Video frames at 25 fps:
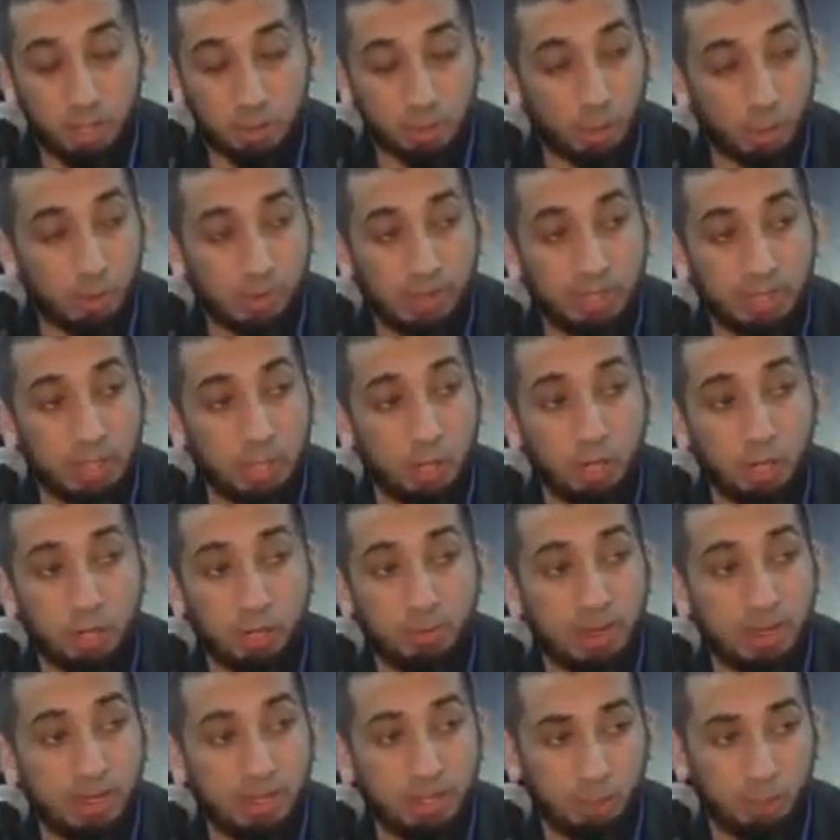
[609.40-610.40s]
It's already
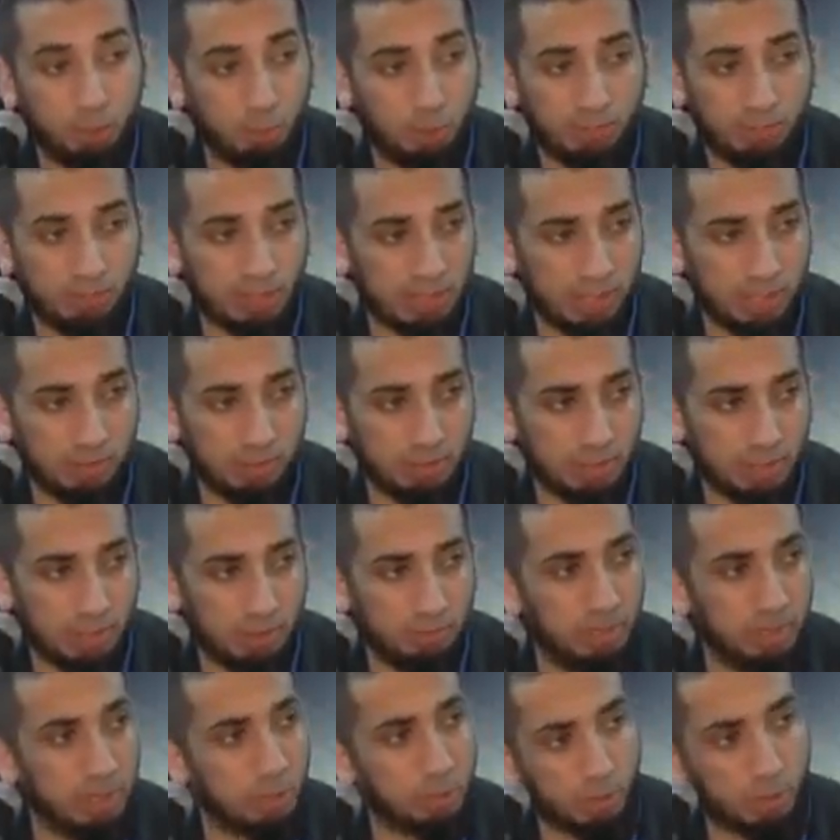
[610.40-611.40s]
automatic. You don't have to come and
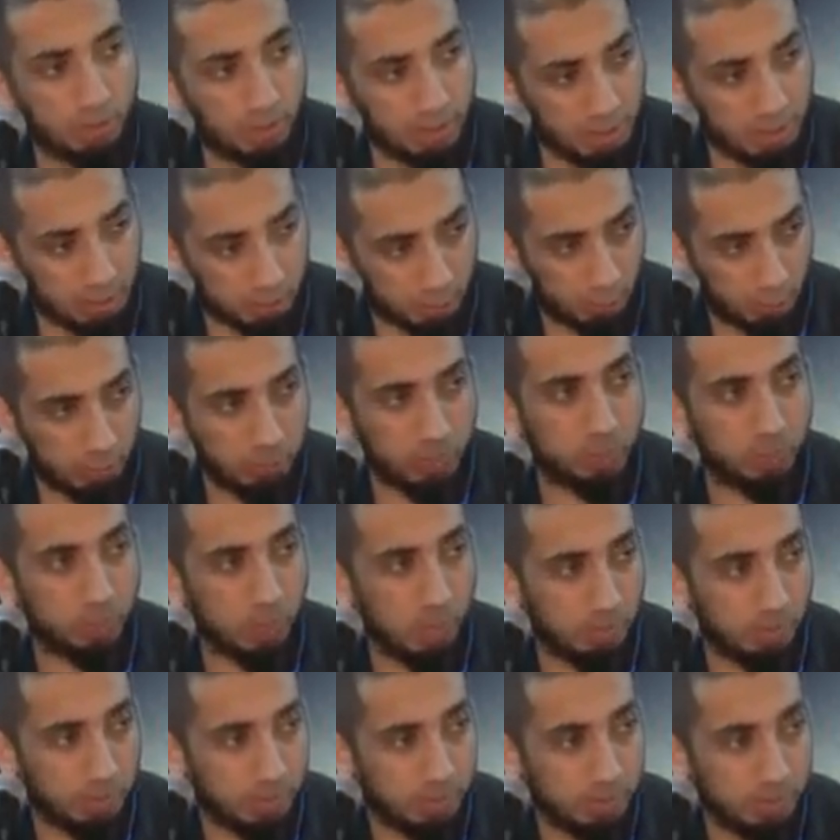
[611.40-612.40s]
tell me. It's already assumed
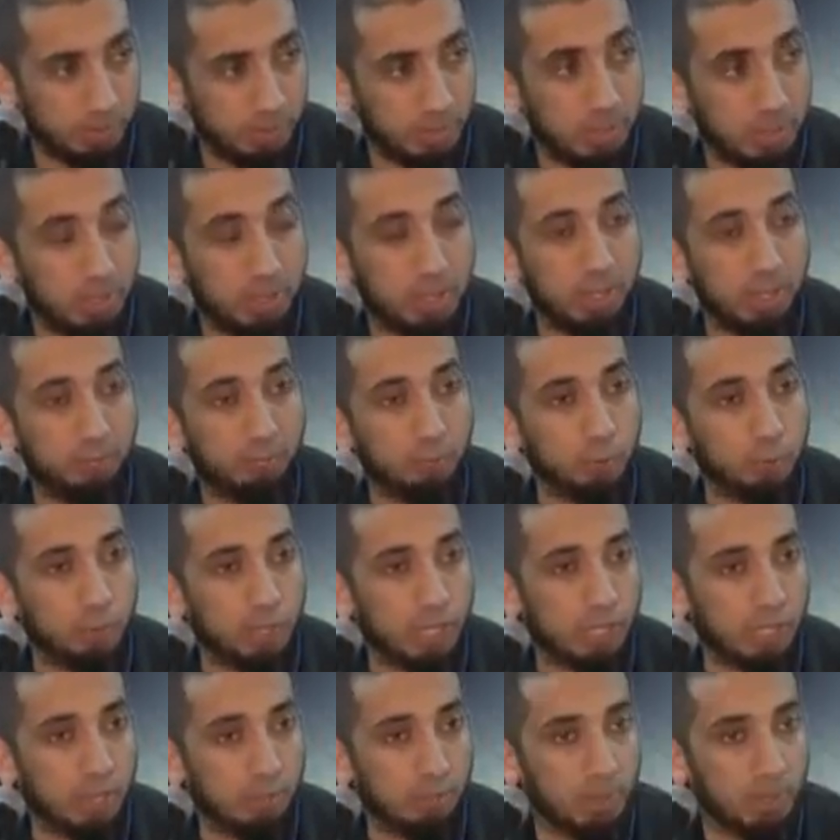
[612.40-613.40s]
promise. If you
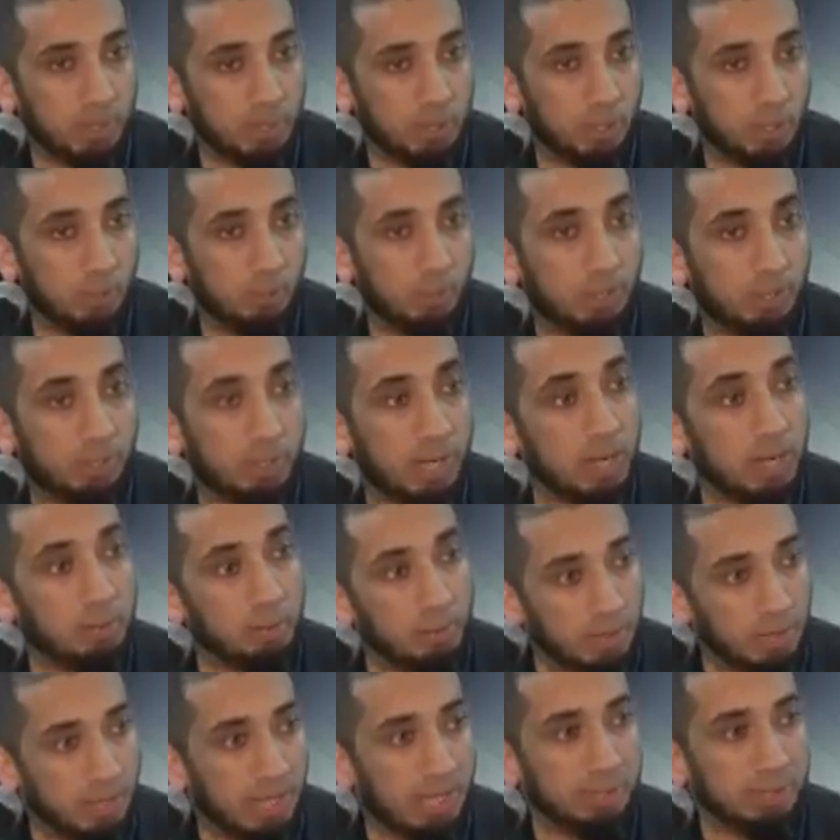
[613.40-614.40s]
take a picture, whether I
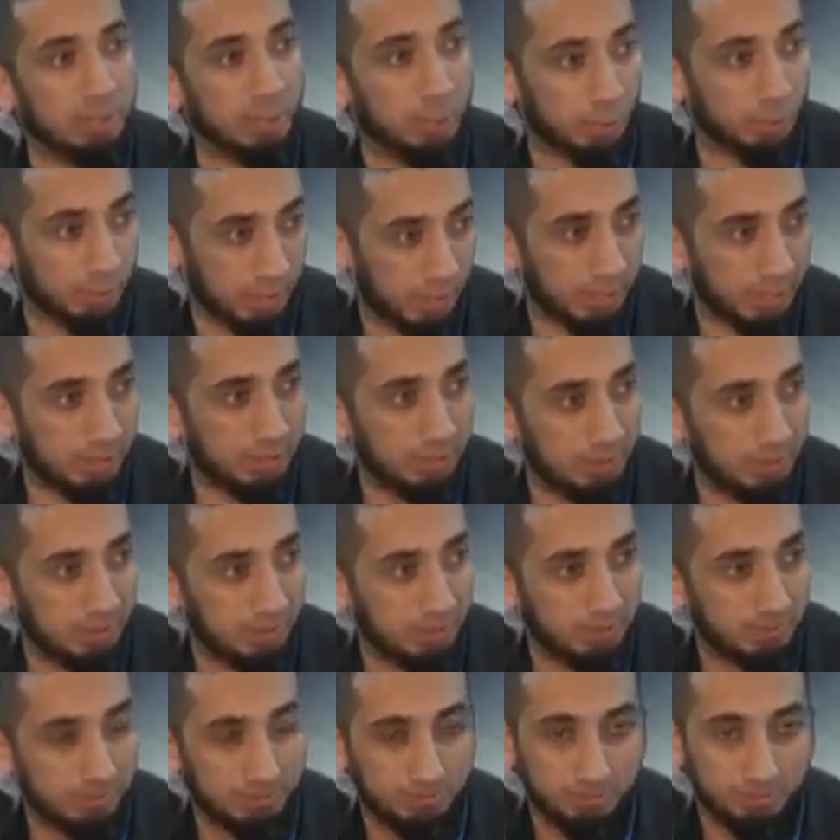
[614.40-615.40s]
realize it or not,
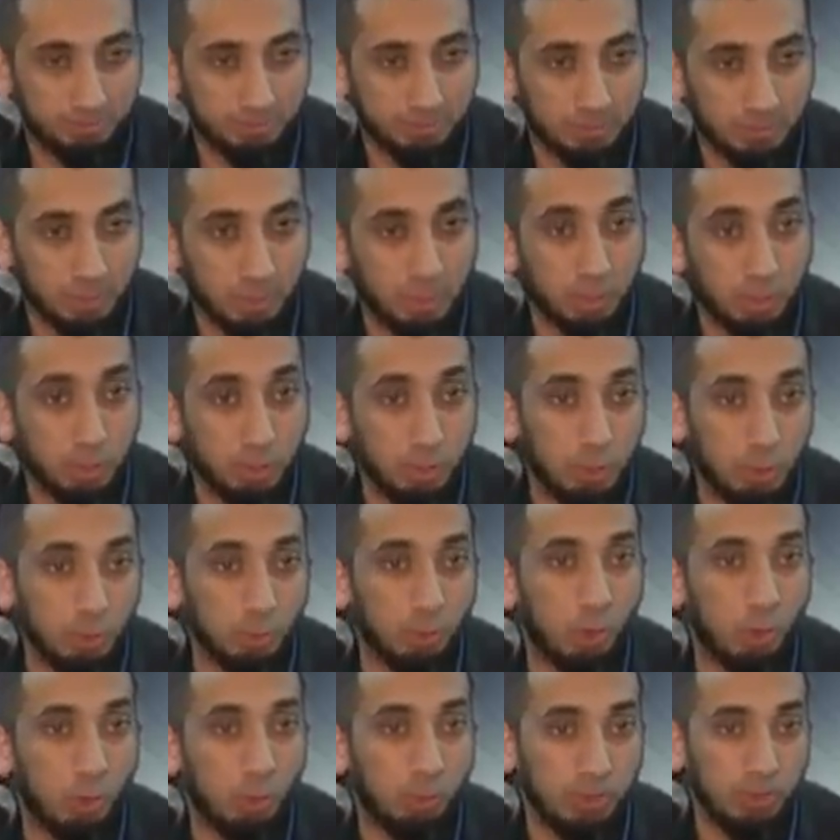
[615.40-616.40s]

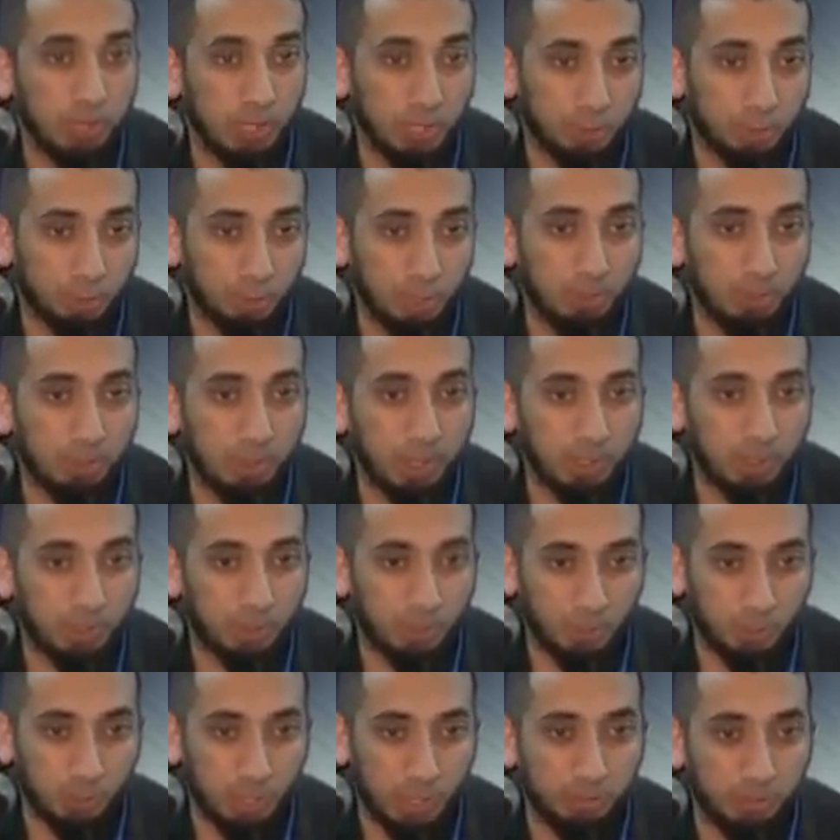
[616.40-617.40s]
you owe me a 3-page
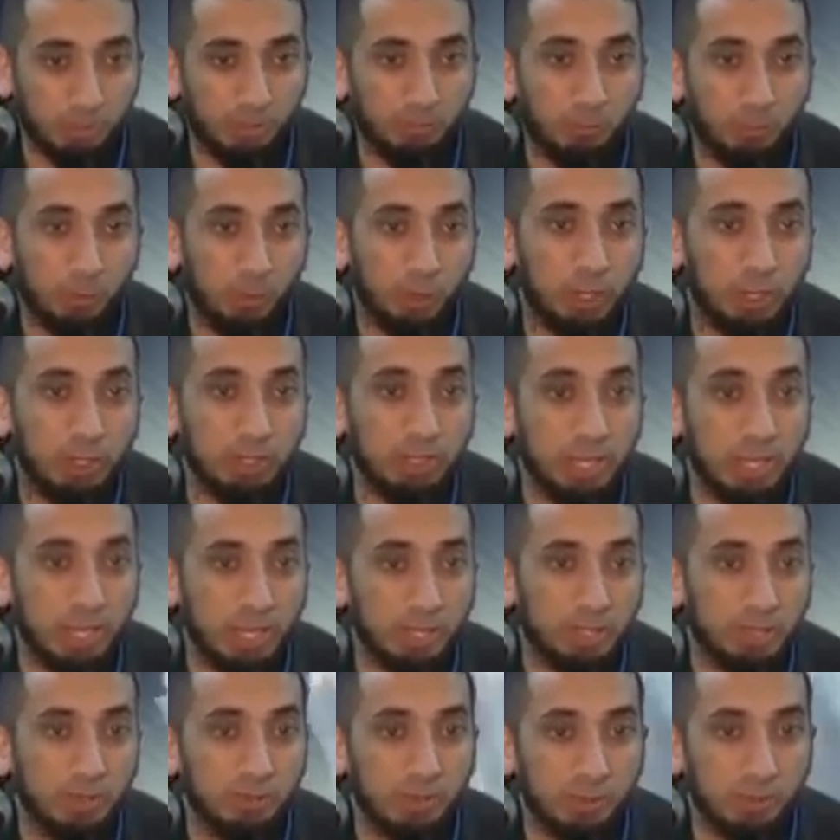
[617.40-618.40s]
surah. Before the
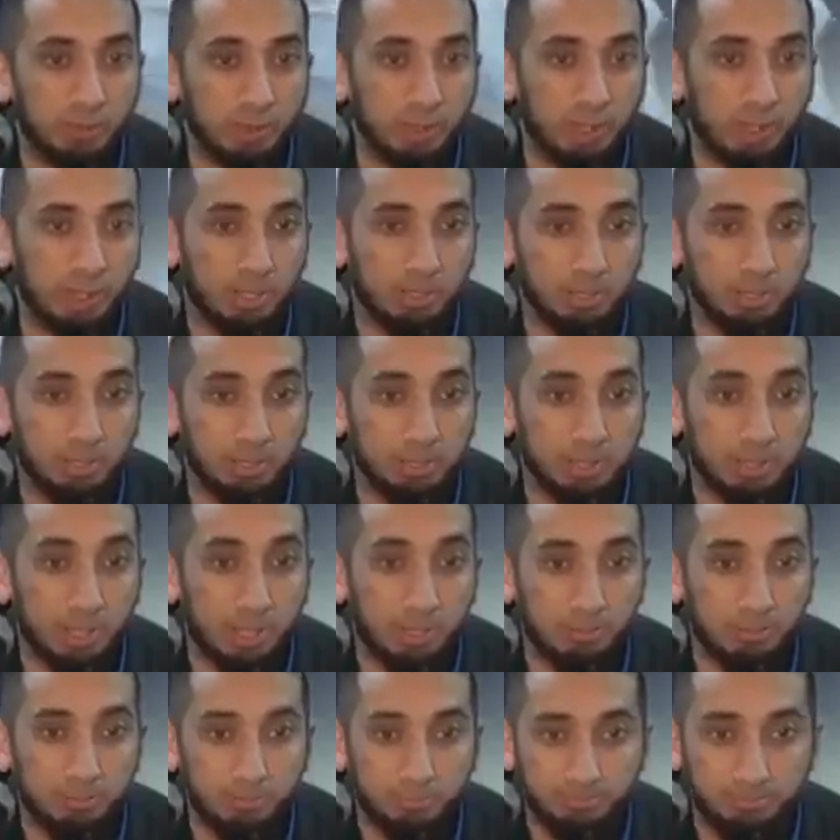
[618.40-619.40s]
end of Ramadan, it is
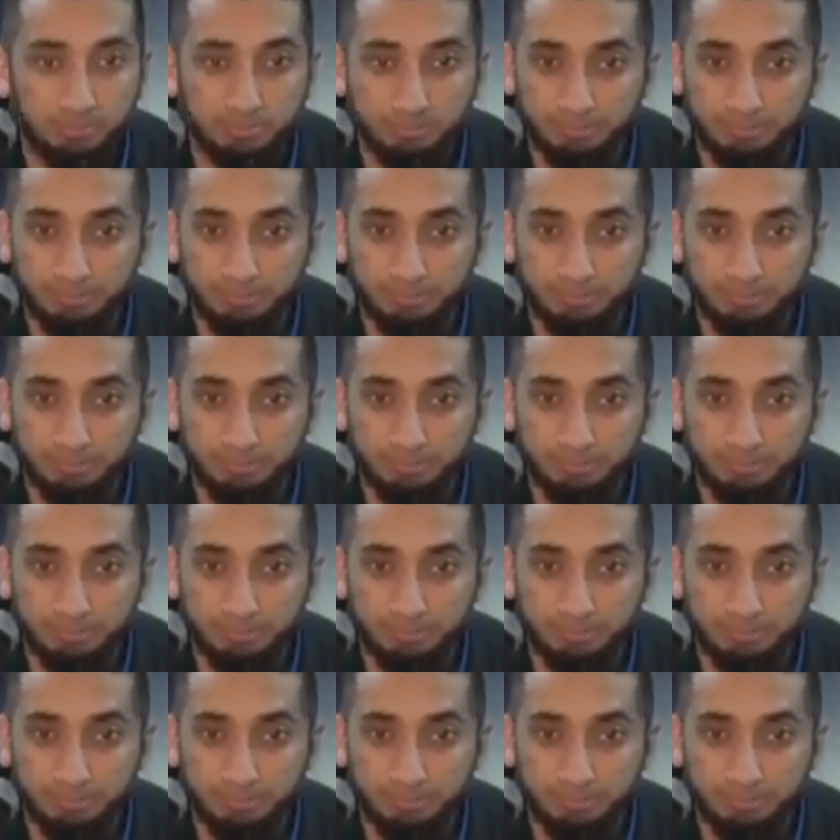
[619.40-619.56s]
done.